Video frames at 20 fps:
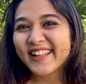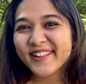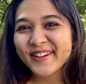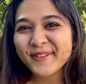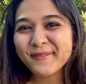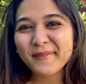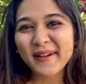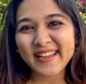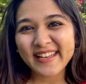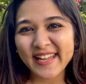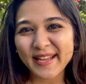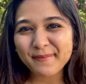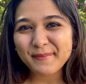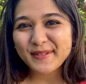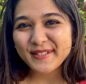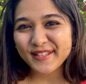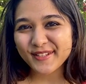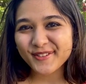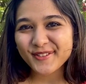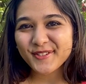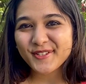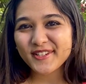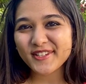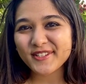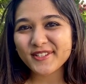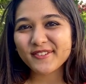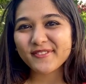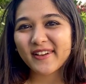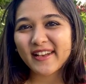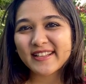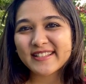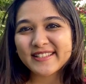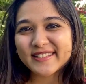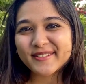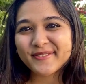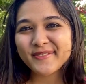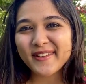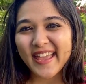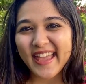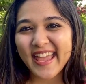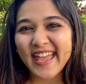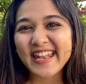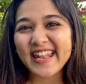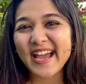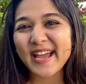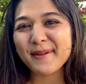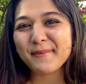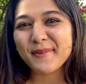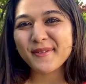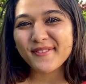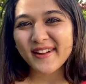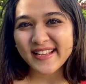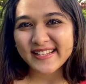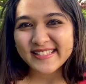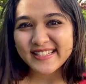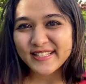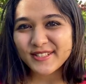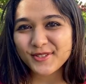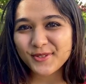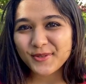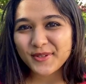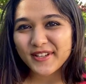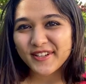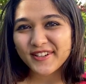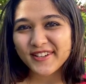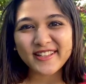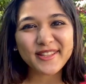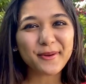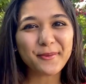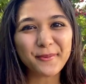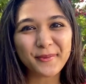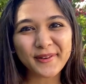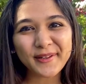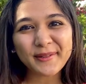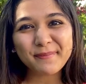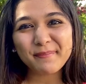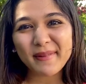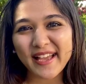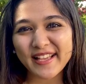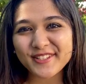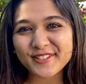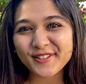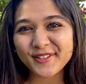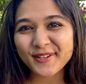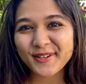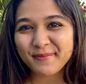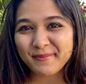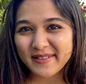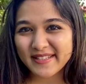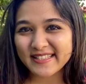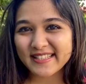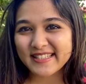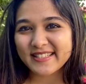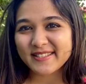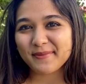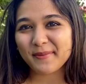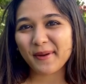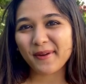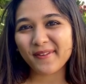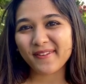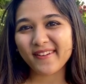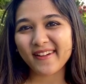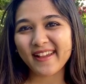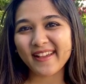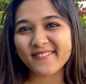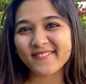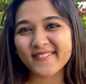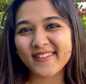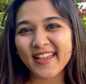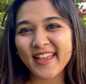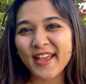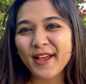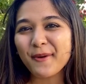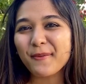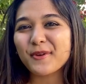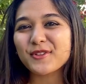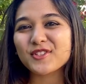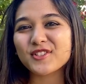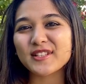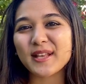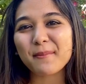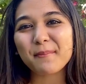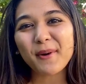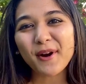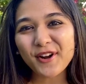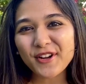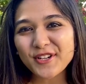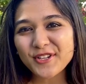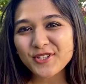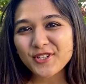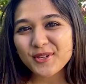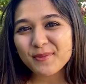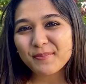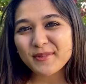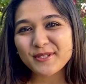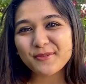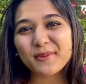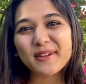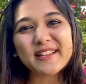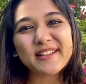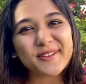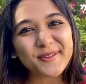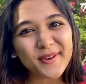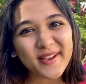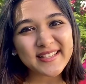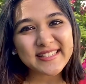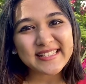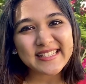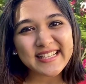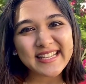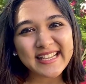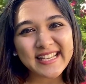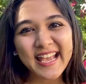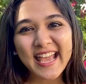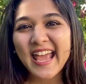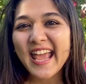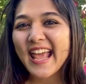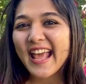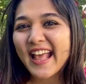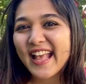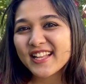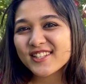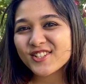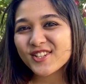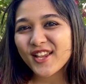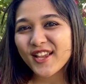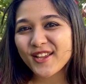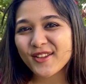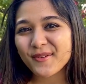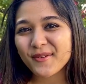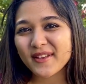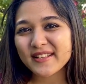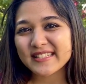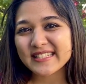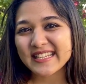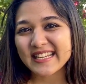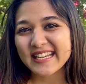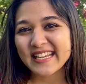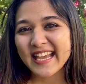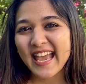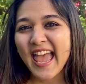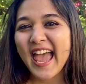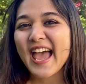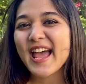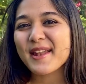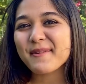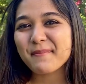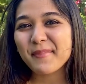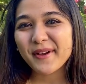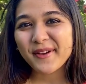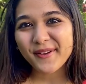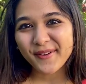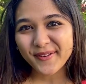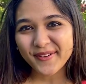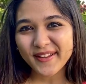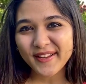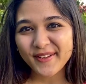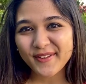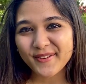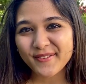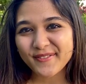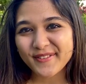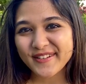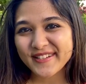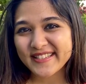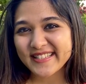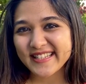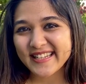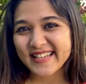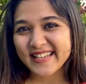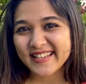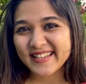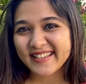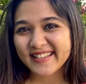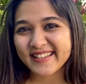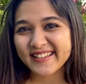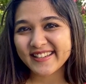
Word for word: Hello, my name is Anushka Shivastav and I'm a rising junior in the World Bachelor in Business program, which is a partnership between USC, HKUST, and Bocconi University.